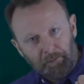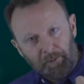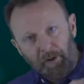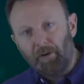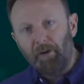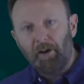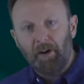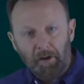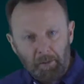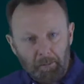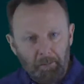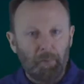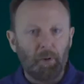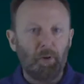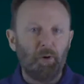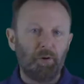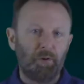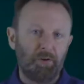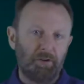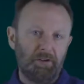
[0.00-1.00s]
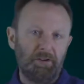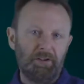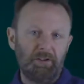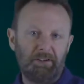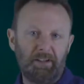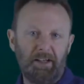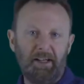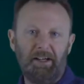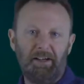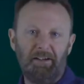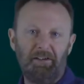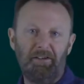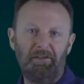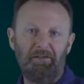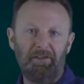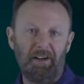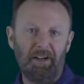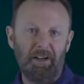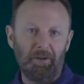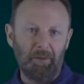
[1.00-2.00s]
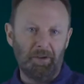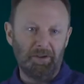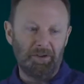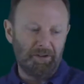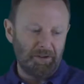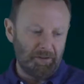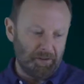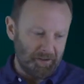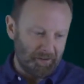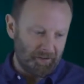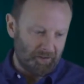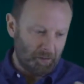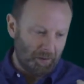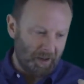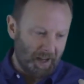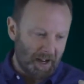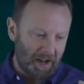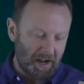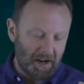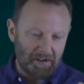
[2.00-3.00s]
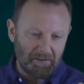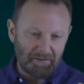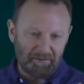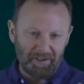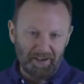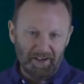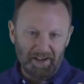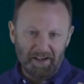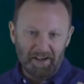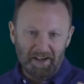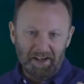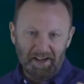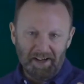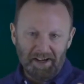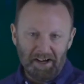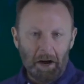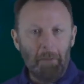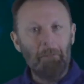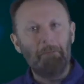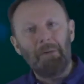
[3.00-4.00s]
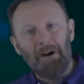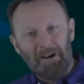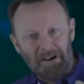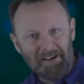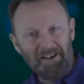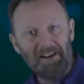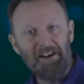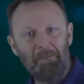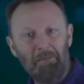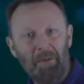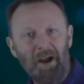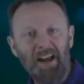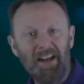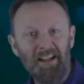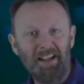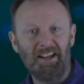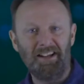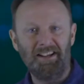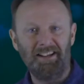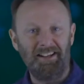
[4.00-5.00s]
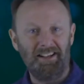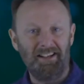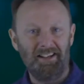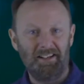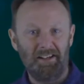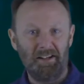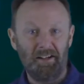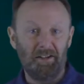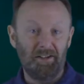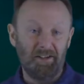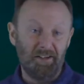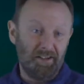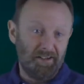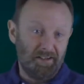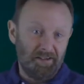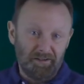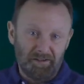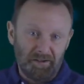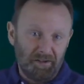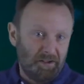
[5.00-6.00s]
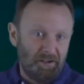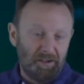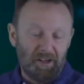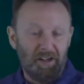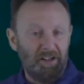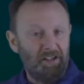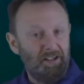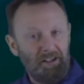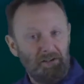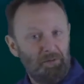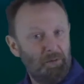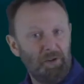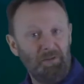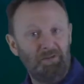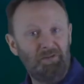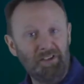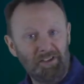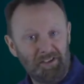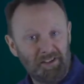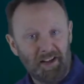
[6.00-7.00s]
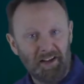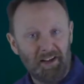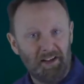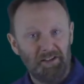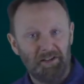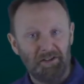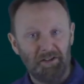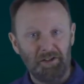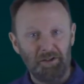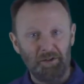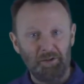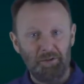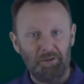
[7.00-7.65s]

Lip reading: very important data available to us. We have a market pay line, and if we've decided to